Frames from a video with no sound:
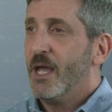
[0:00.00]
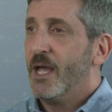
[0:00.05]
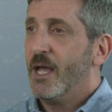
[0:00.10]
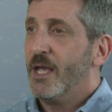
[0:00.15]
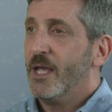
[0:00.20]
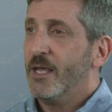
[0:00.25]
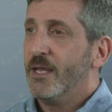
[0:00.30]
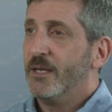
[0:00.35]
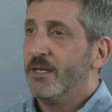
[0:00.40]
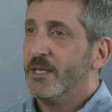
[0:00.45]

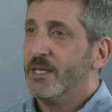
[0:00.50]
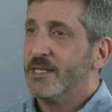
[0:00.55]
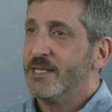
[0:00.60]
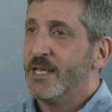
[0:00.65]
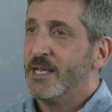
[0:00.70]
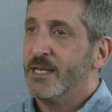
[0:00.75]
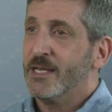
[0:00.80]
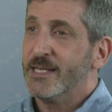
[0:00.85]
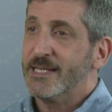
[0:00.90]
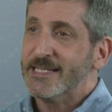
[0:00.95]
And
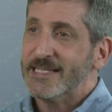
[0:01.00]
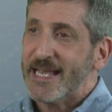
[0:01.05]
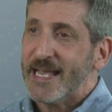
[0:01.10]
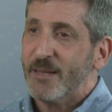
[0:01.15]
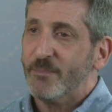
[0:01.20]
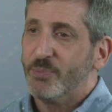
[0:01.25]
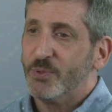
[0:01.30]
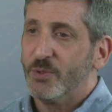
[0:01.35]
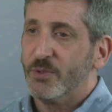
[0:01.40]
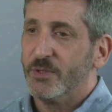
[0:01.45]
an
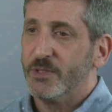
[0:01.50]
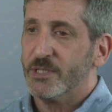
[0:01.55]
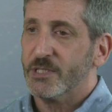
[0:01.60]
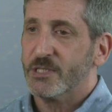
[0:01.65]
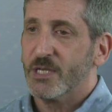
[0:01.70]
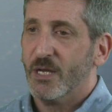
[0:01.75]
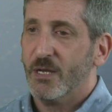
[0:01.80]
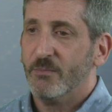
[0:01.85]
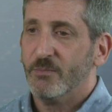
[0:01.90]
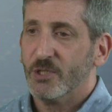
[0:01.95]
example
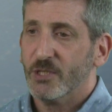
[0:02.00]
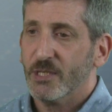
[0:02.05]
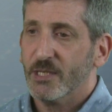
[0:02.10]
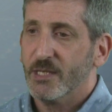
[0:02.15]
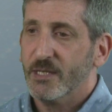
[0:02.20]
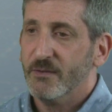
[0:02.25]
that's commonly